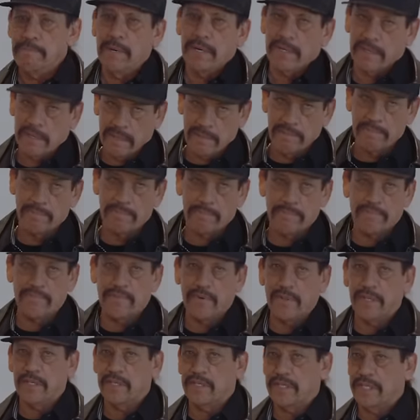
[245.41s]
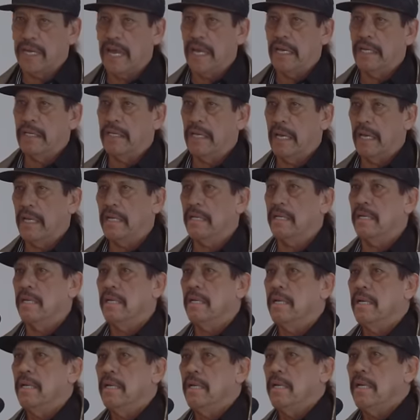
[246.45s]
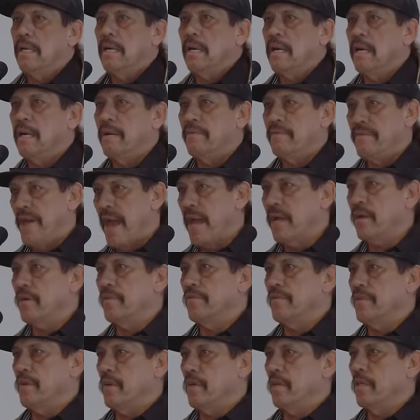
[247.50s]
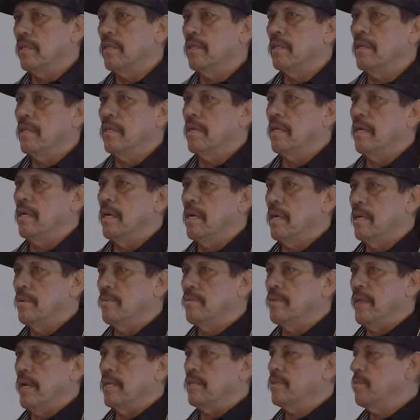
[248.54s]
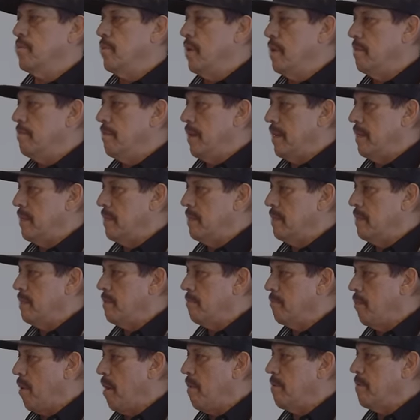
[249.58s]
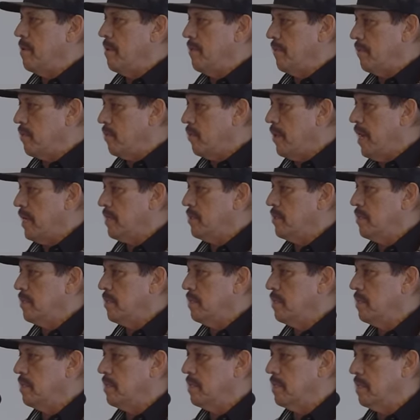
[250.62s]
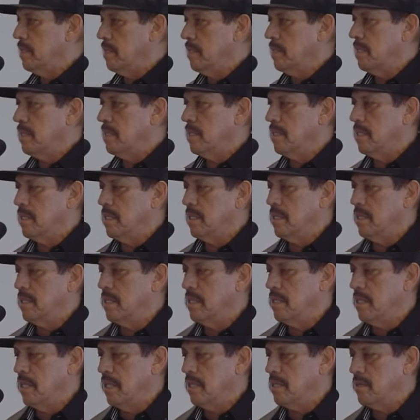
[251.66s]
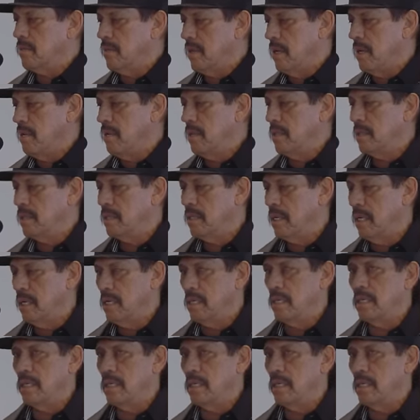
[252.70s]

but for the state. And Vacaville, that's run by the Department of Corrections. That's where I was.